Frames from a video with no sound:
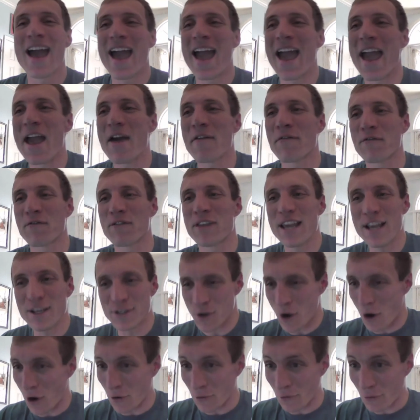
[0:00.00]
If these
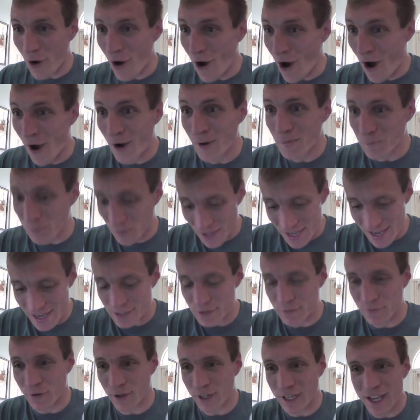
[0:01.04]
are wrong, please
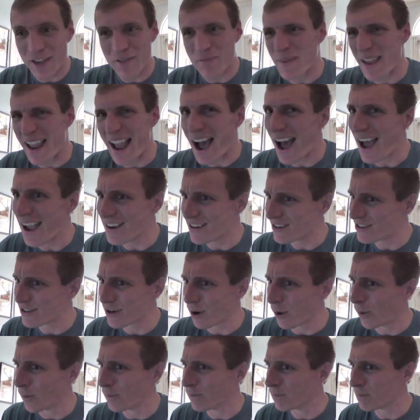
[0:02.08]
forgive me. I
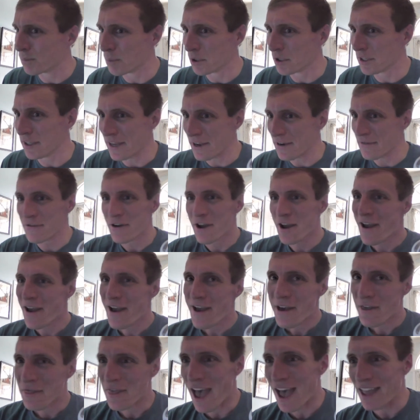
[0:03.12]
don't believe
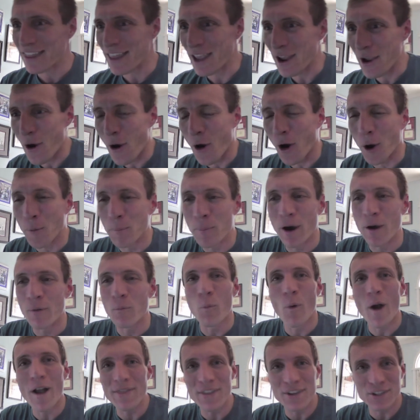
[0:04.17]
that they are. But
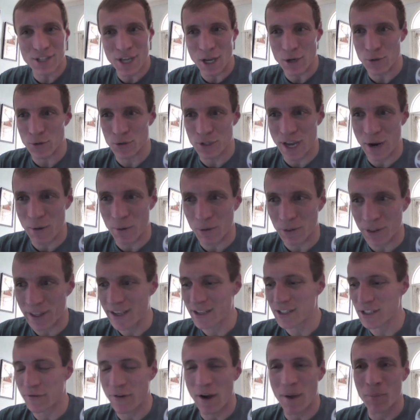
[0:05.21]
when the schedules get
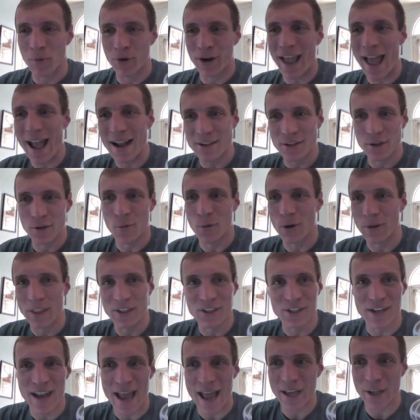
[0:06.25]
released, if I'm reacting to one that's
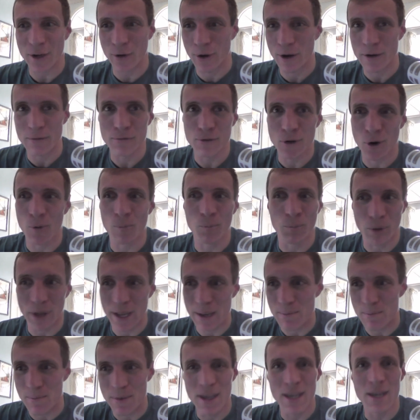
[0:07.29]
inaccurate, don't
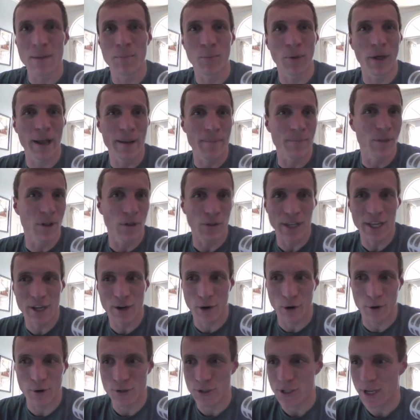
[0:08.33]
blame me. Blame the
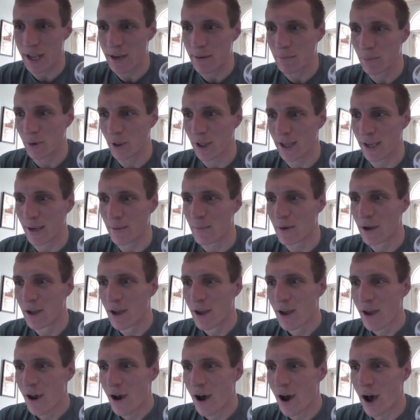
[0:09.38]
leakers and blame
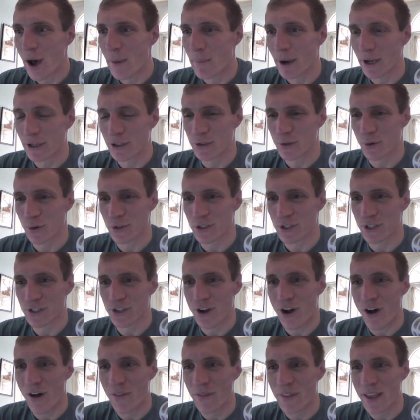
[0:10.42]
my sources
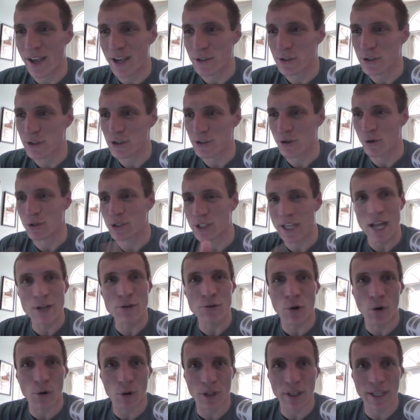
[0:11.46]
on this. So
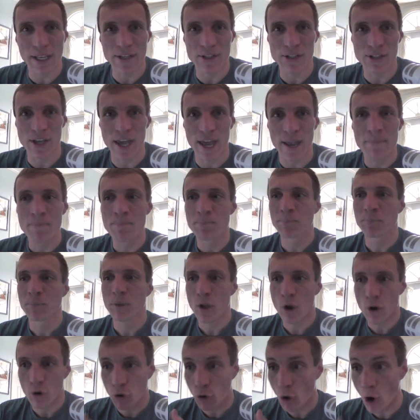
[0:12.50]
schedule release day
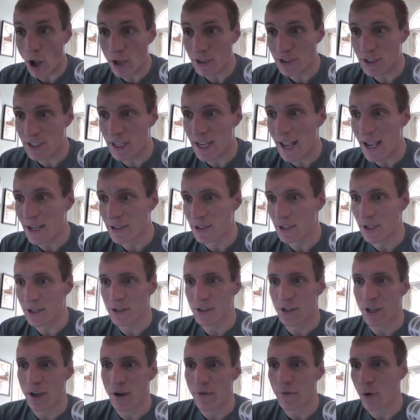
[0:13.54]
across the
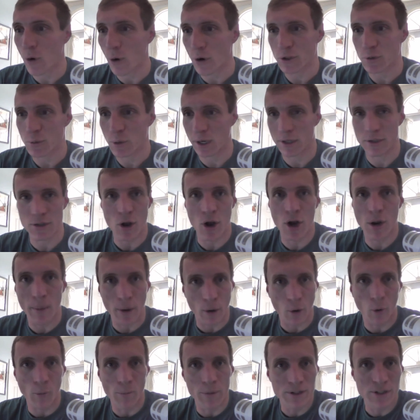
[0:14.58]
SEC. Of course, we're going to talk about
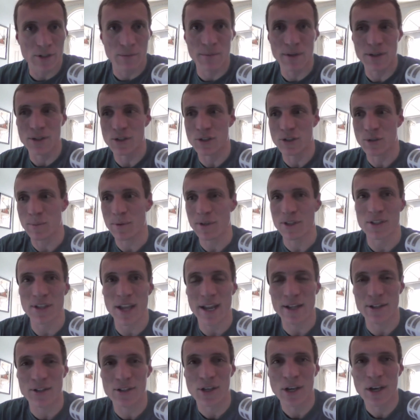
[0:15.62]
Ole Miss and Mississippi
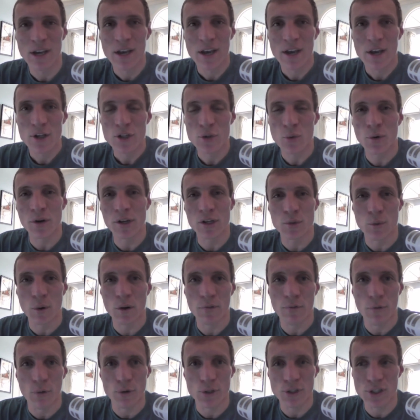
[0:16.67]
State's
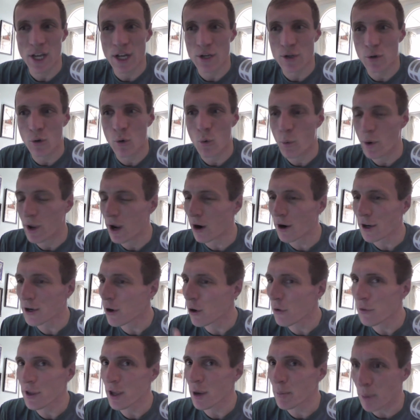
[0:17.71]
2024 schedule. We already
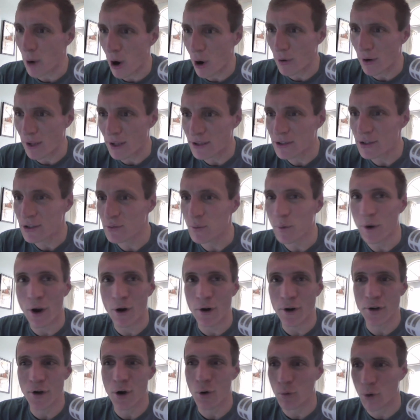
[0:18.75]
know the opponents. We
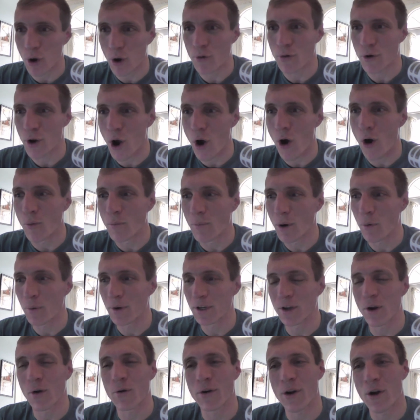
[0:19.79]
already know road and home, but we
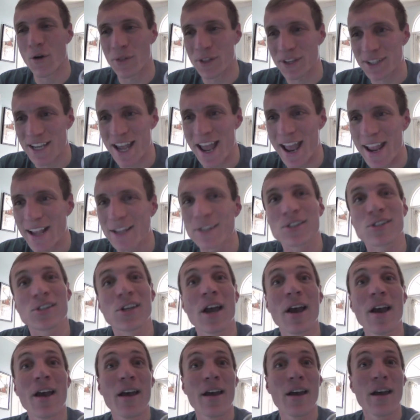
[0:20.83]
don't know the dates,
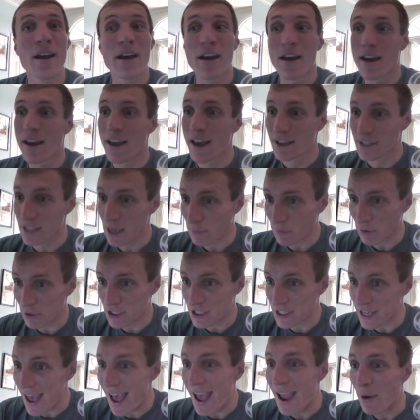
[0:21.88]
except for
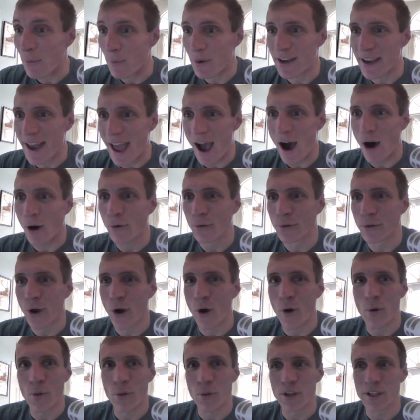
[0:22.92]
today. We now
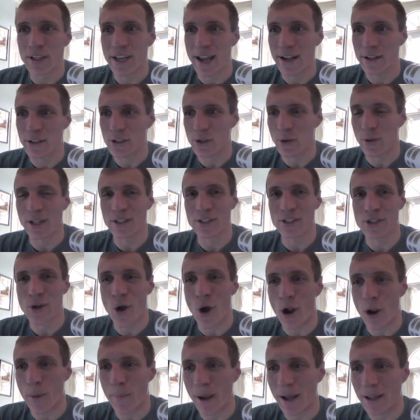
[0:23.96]
know the date. So let's
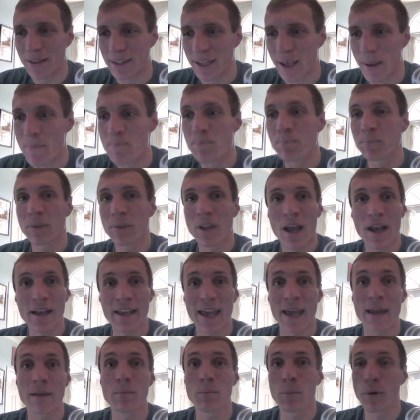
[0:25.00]
talk about them.
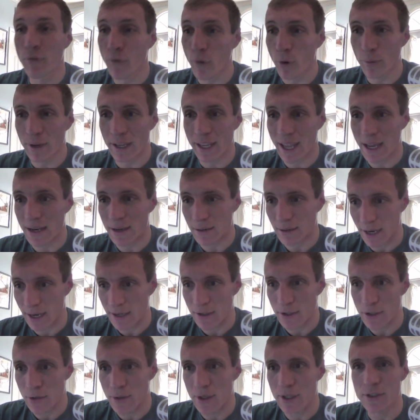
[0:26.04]
Again, before we get
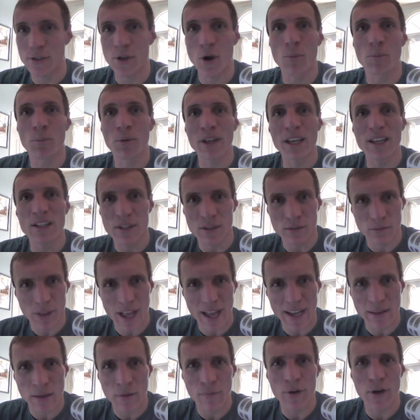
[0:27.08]
into this, though, please
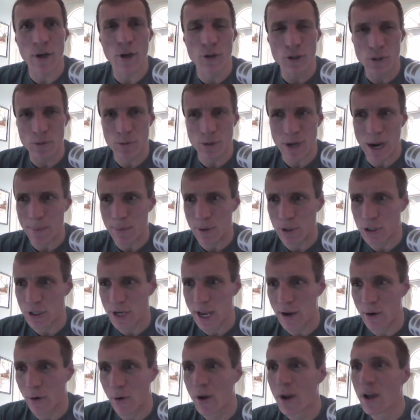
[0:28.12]
like the video, subscribe to the
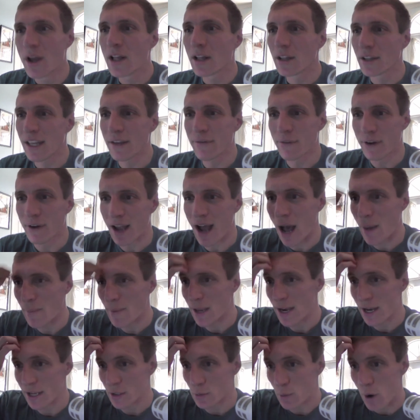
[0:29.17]
channel, leave a
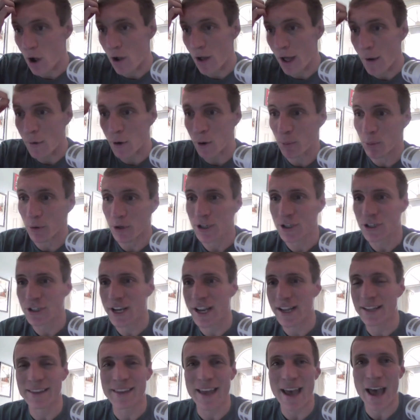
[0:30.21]
comment as well. I would
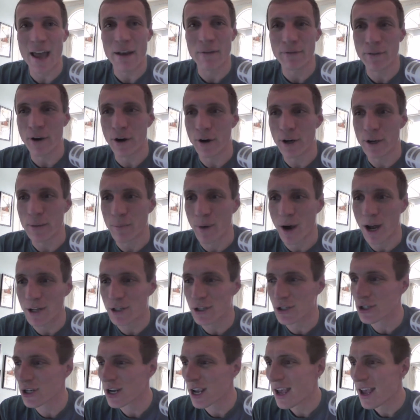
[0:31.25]
appreciate that very
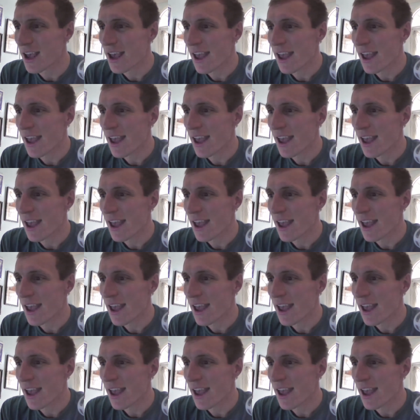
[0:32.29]
much.